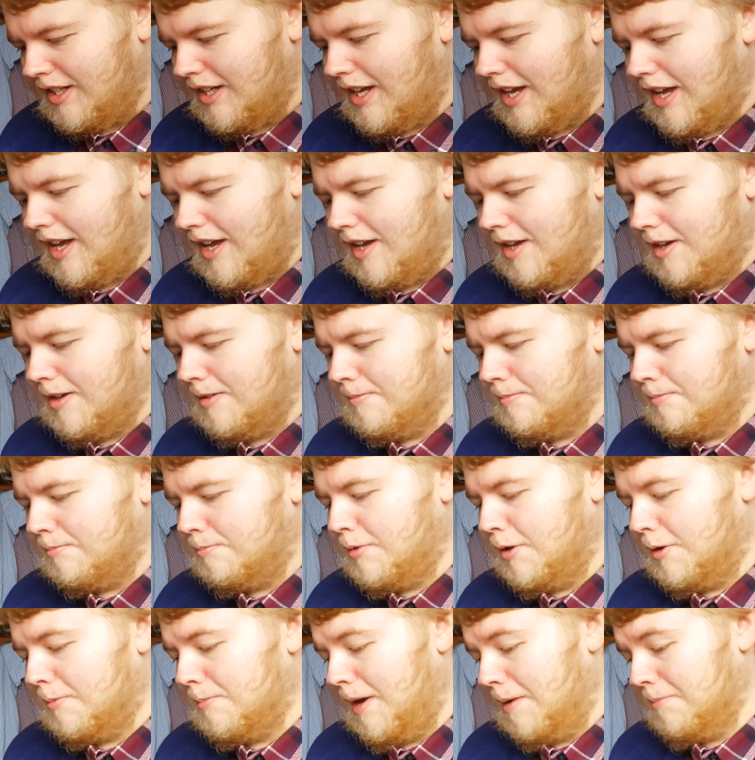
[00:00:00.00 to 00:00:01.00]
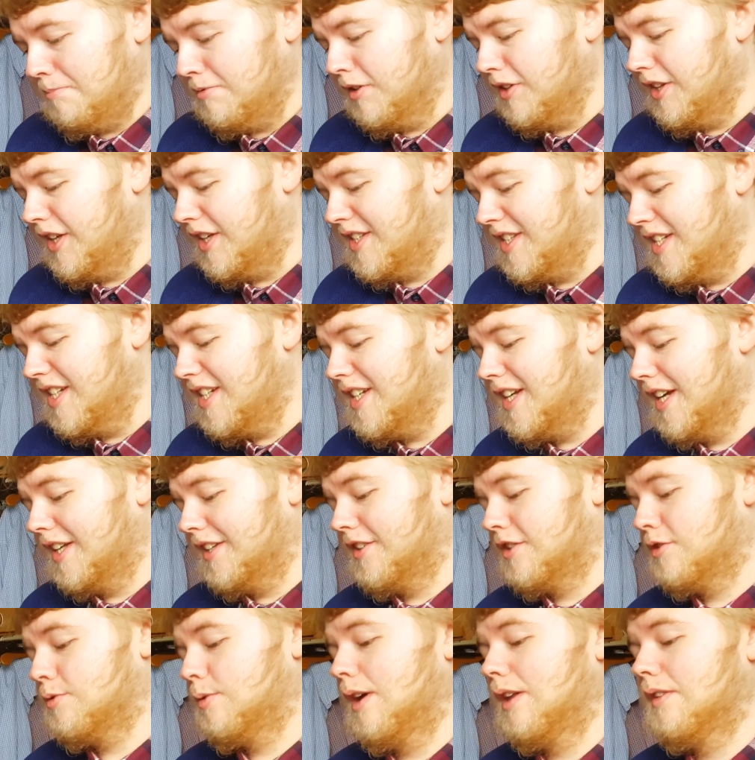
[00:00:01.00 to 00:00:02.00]
But my brother did get
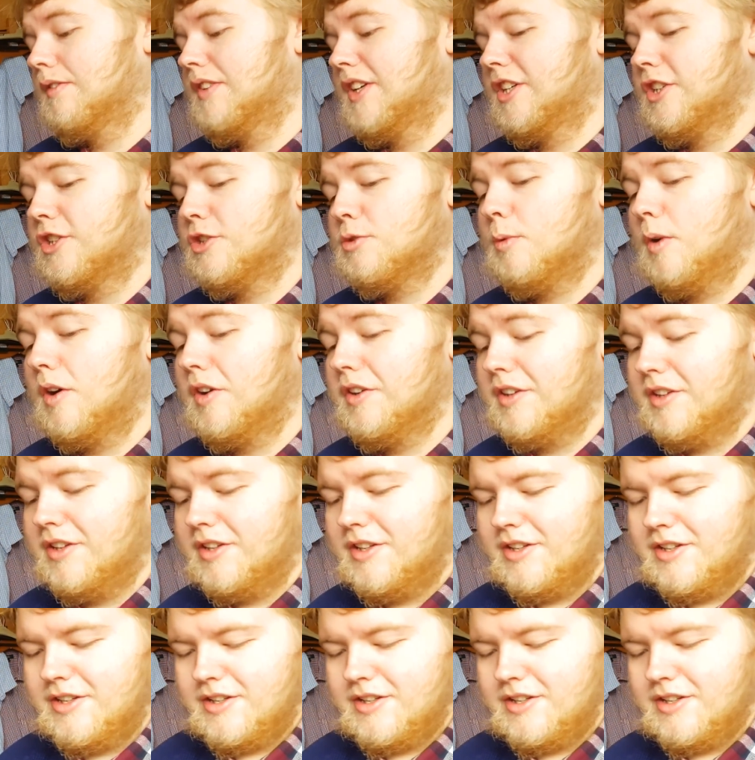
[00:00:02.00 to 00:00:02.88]
the 12-inch one,